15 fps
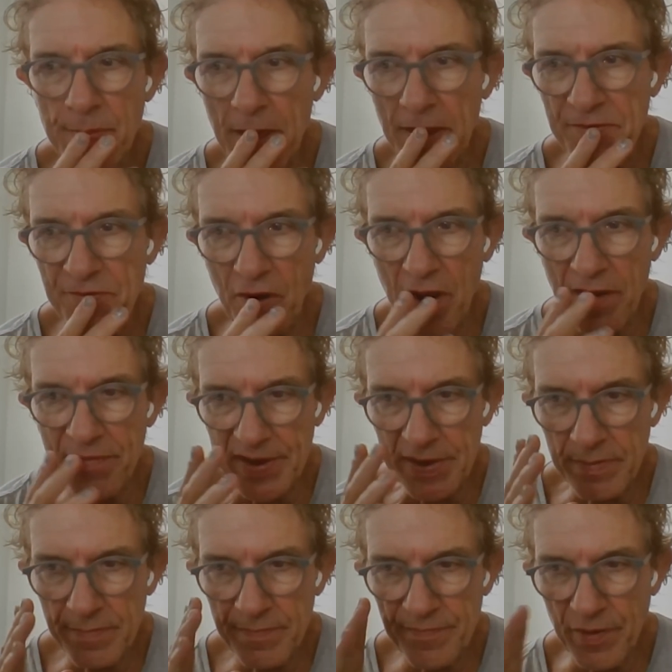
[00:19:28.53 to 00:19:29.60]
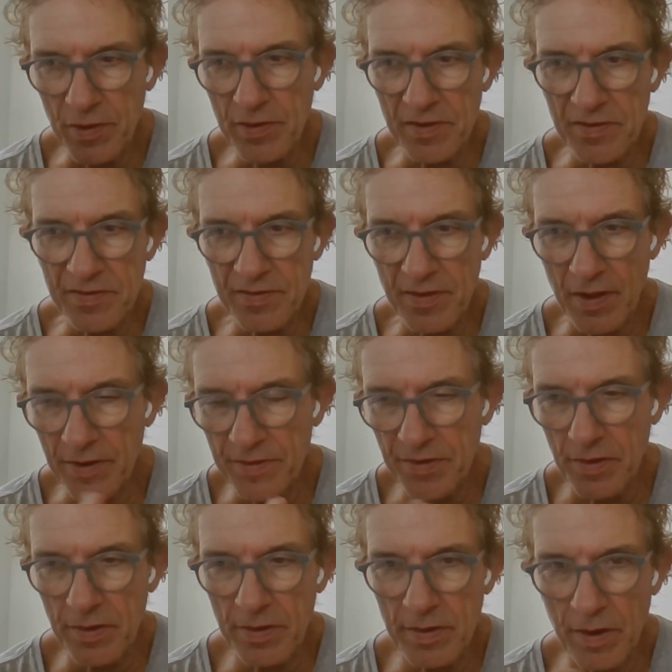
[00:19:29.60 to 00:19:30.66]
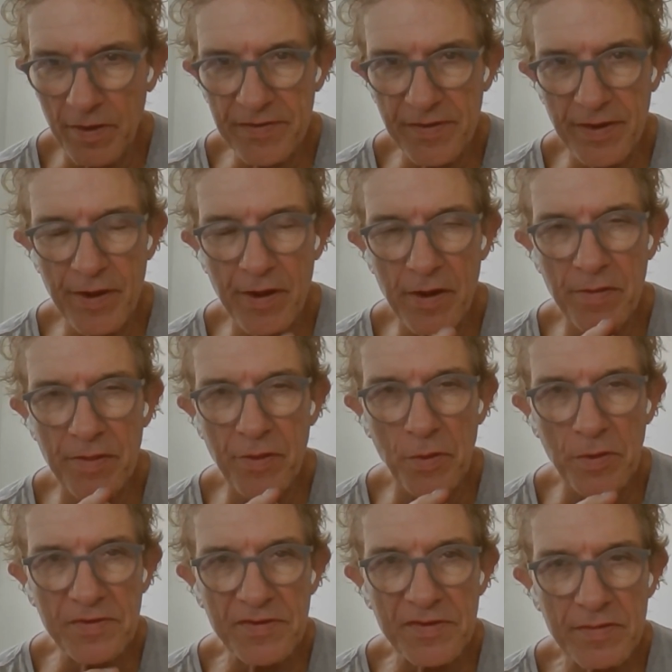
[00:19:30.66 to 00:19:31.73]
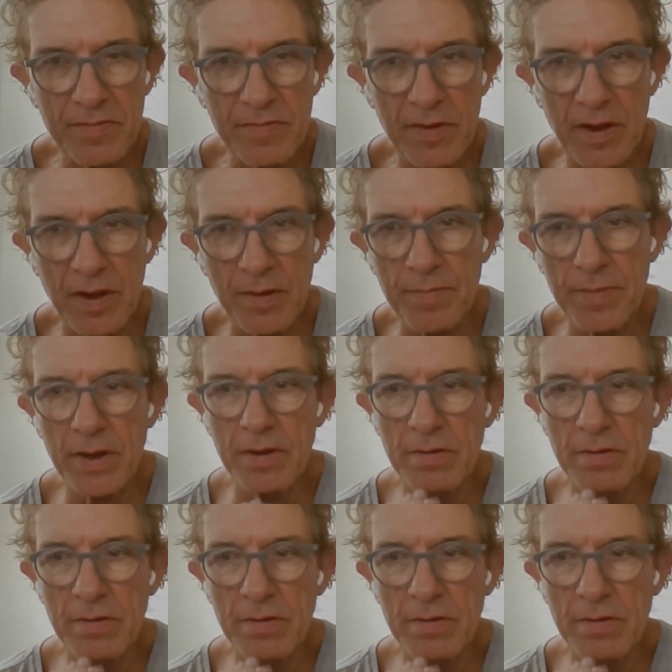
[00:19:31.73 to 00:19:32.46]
that driving, focus, solitude, lost in your own thoughts can